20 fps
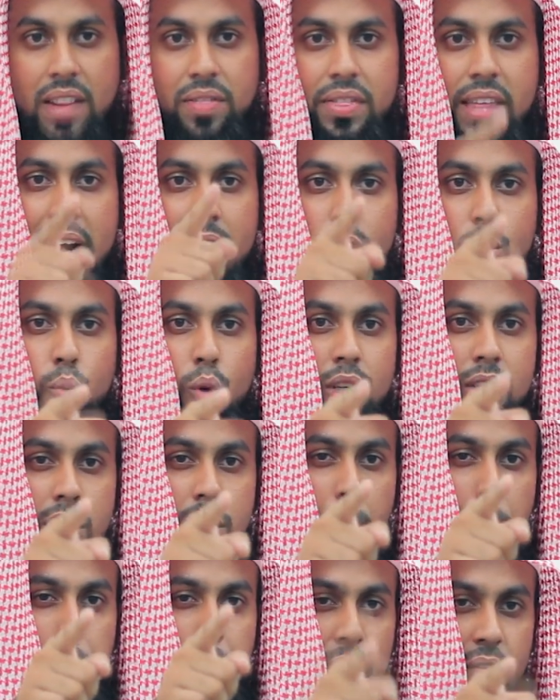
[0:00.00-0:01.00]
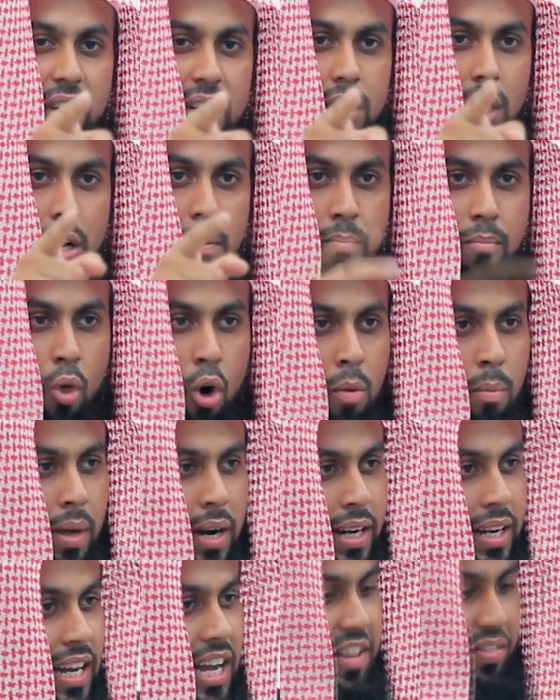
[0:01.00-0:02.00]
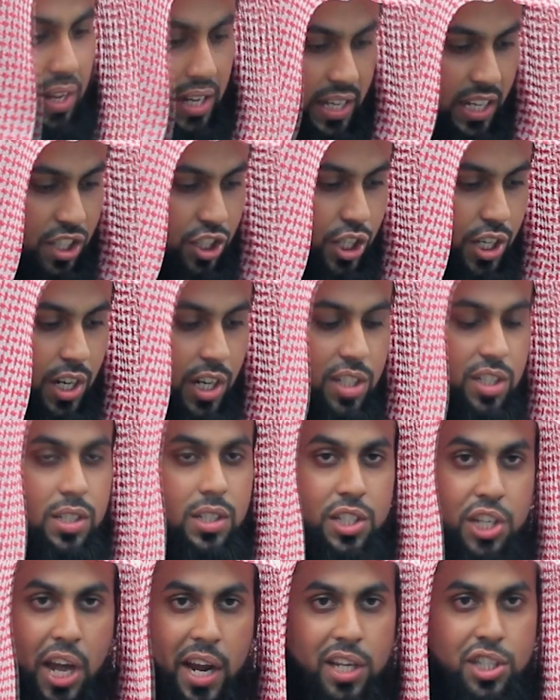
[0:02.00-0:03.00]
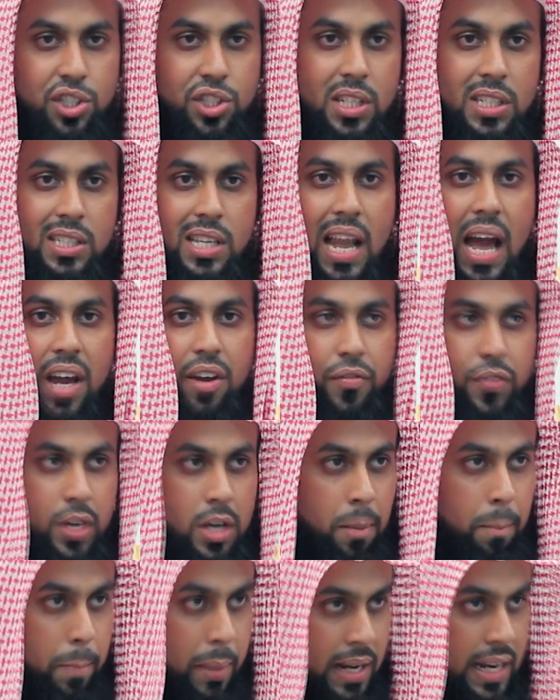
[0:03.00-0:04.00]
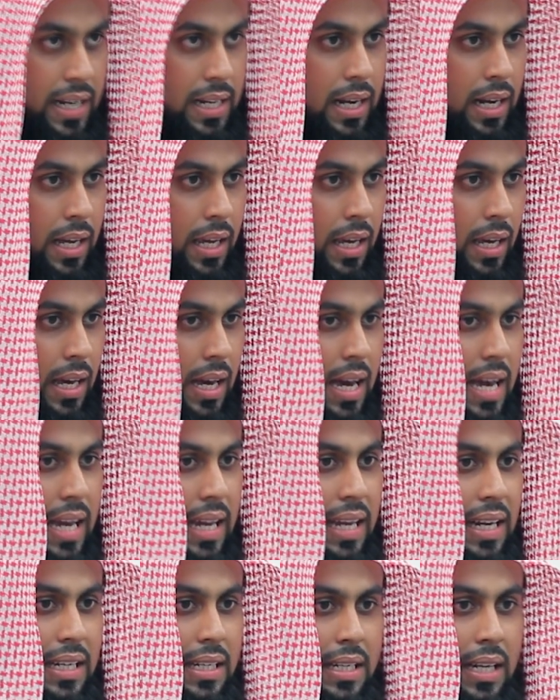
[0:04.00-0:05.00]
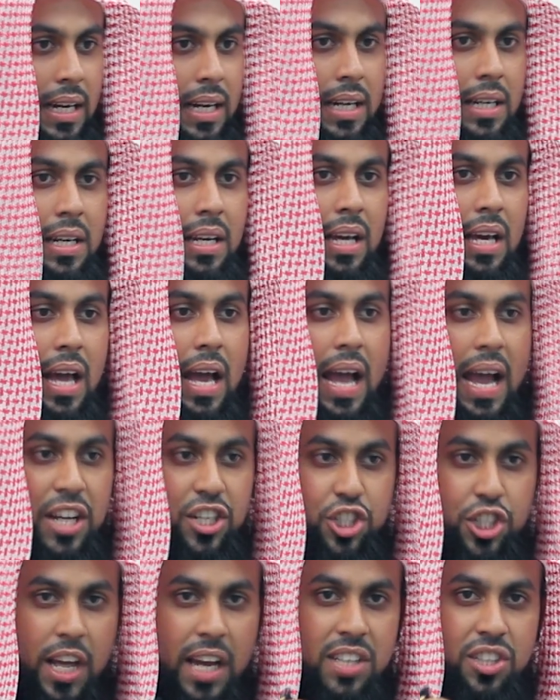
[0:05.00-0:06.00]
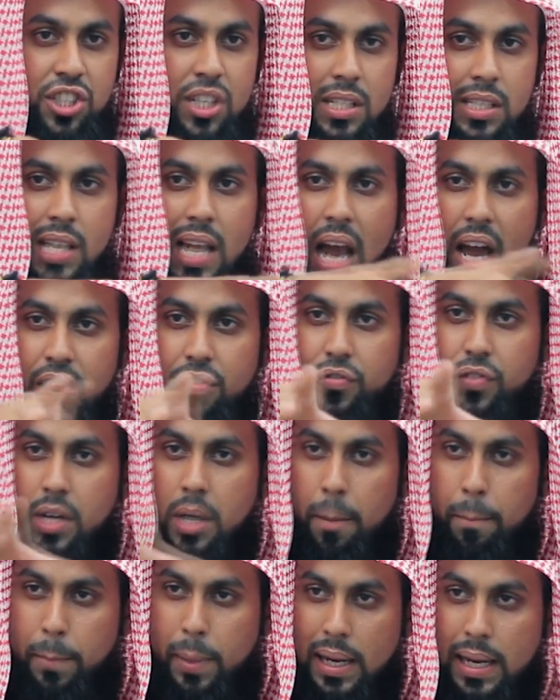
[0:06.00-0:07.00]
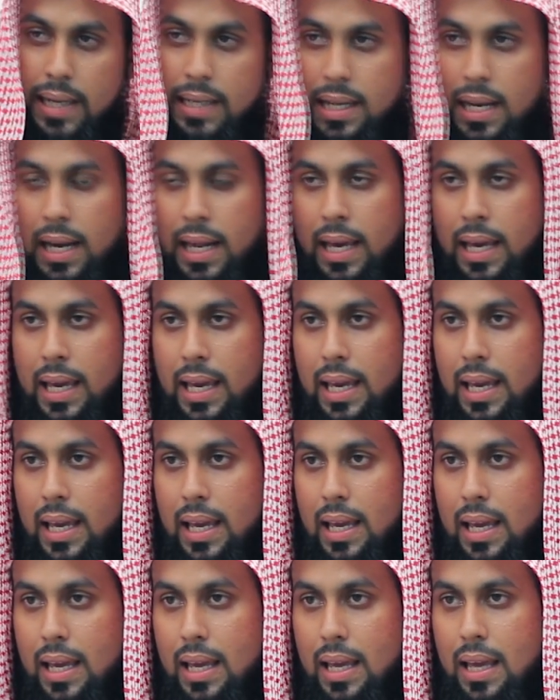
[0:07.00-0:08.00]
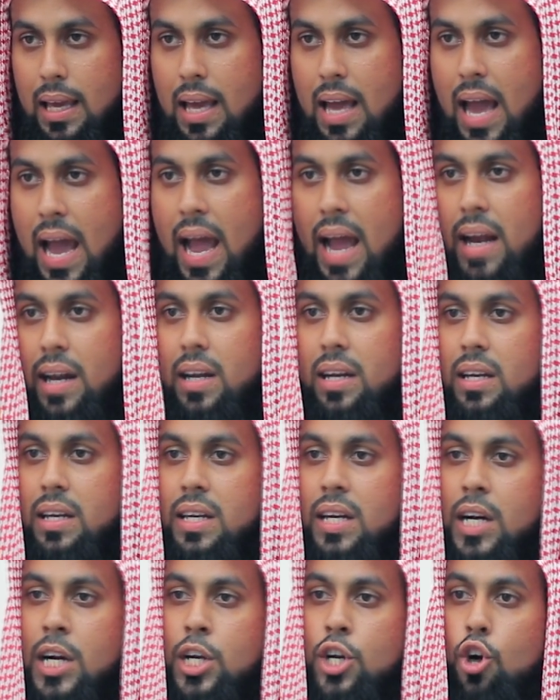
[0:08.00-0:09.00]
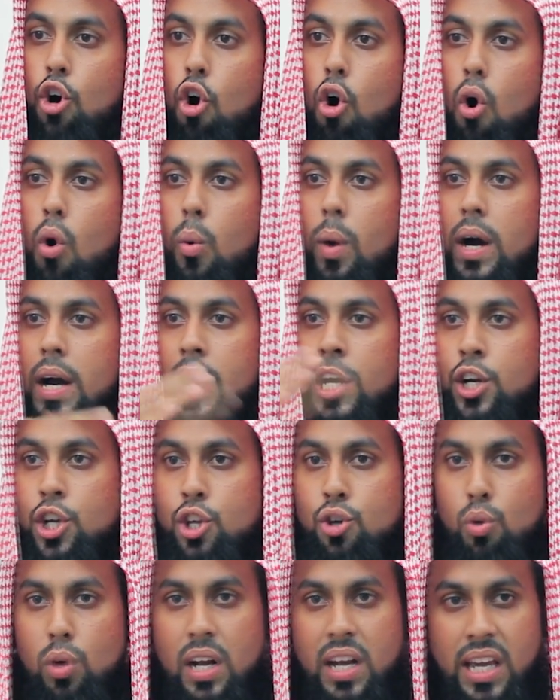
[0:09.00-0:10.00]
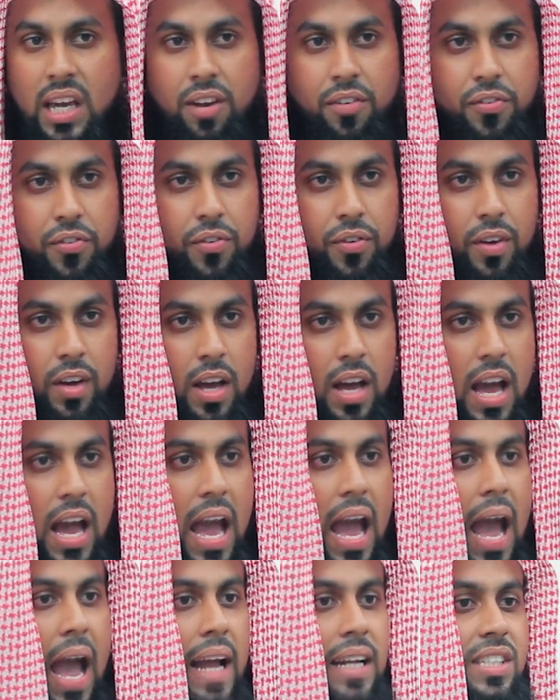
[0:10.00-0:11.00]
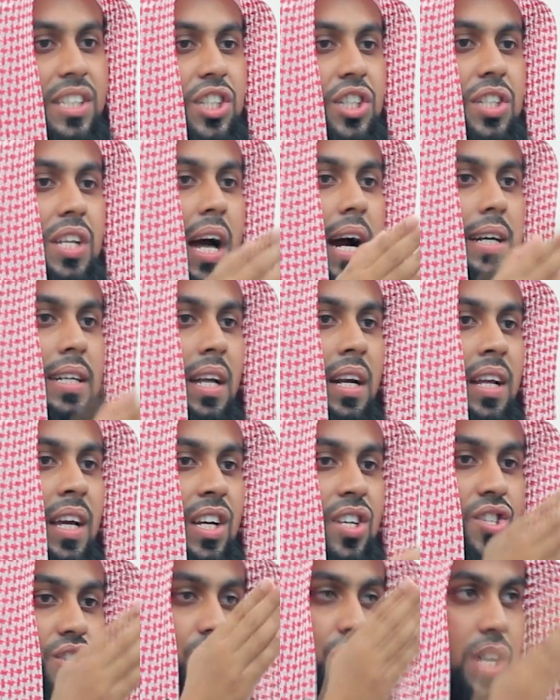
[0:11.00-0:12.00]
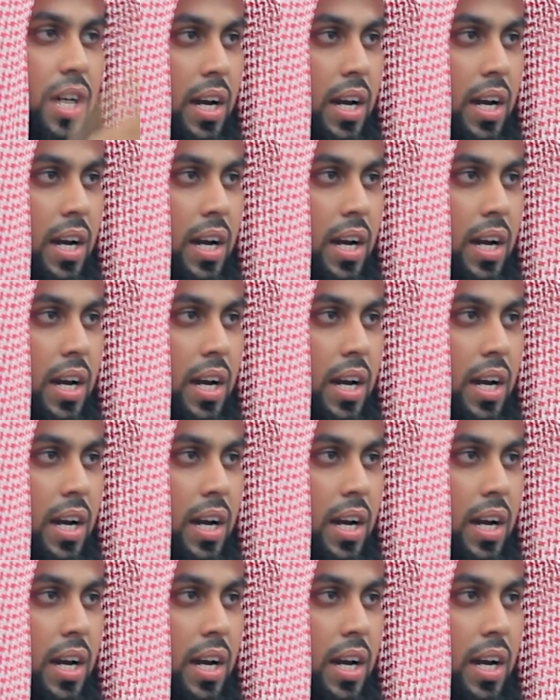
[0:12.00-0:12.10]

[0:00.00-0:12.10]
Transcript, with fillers: and that was the pivotal moment that he changed his life completely. He turned and changed his life completely and turned over a new leaf and started his